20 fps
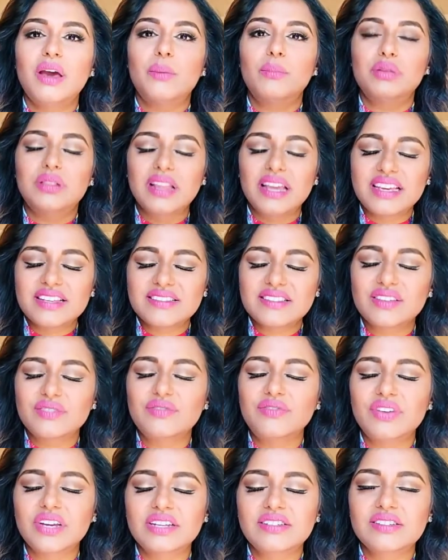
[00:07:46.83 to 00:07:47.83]
plays the
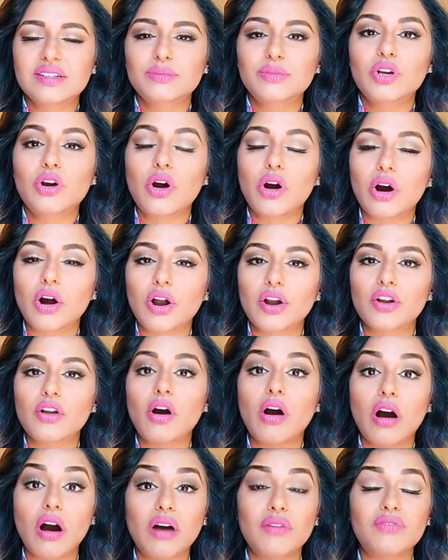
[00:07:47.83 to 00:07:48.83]
victim card
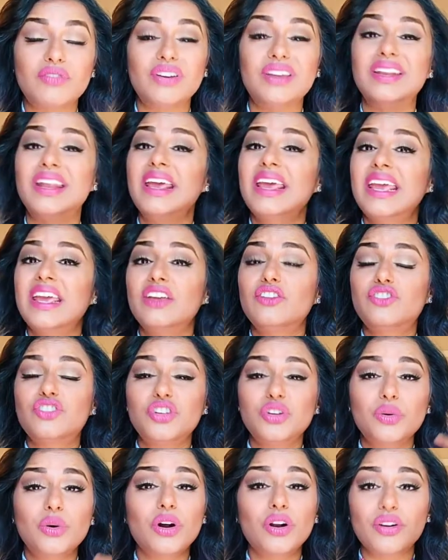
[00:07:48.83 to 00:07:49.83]
often
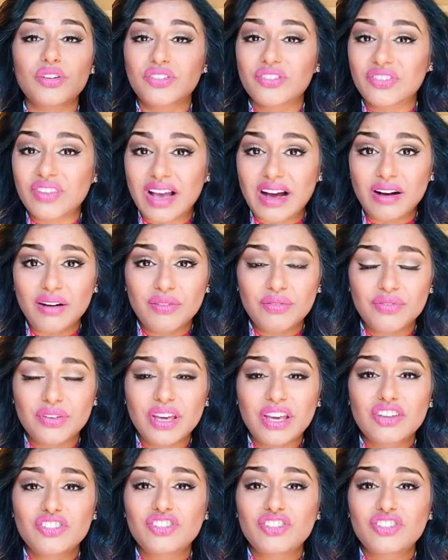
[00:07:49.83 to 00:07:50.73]
to herself.